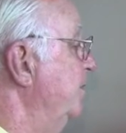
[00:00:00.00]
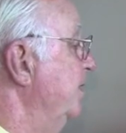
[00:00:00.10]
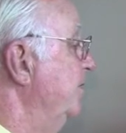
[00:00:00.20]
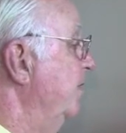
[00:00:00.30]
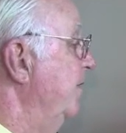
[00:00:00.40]

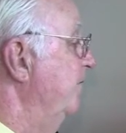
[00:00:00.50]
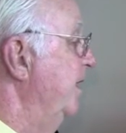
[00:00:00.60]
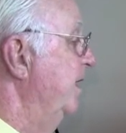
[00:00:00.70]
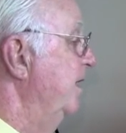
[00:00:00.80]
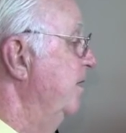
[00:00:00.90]
centrally
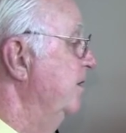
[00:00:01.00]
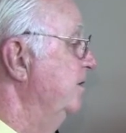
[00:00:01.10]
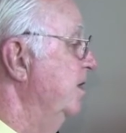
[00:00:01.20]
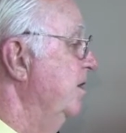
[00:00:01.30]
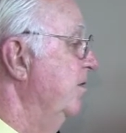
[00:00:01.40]
fitted near the
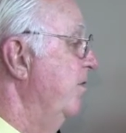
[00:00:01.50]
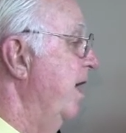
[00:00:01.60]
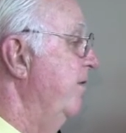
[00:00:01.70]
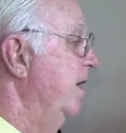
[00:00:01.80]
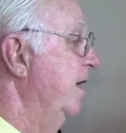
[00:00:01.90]
center of
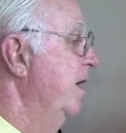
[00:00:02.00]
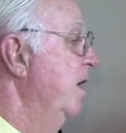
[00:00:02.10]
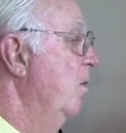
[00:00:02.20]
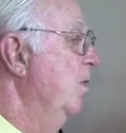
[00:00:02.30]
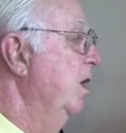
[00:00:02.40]
gravity
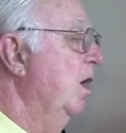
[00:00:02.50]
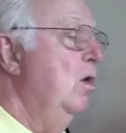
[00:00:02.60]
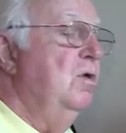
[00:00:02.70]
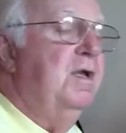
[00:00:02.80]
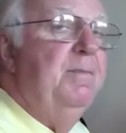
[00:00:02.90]
with a
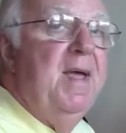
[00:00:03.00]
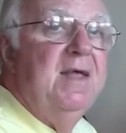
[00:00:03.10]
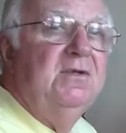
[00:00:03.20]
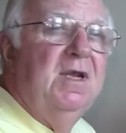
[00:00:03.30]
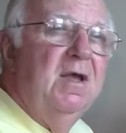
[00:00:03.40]
load
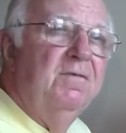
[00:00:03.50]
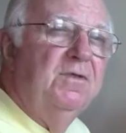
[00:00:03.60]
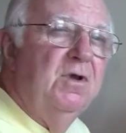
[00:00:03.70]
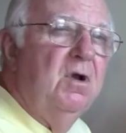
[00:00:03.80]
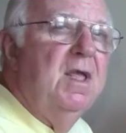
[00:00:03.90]
capacity of
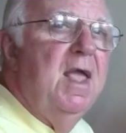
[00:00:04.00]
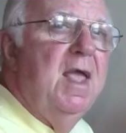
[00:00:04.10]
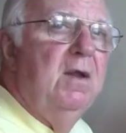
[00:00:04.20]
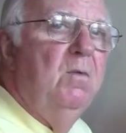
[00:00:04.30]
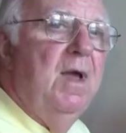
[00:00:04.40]

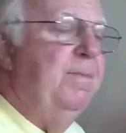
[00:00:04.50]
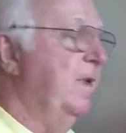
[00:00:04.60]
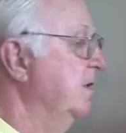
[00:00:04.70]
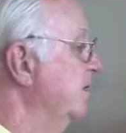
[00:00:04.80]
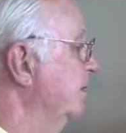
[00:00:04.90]
38
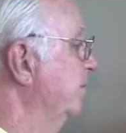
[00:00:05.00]
weapons.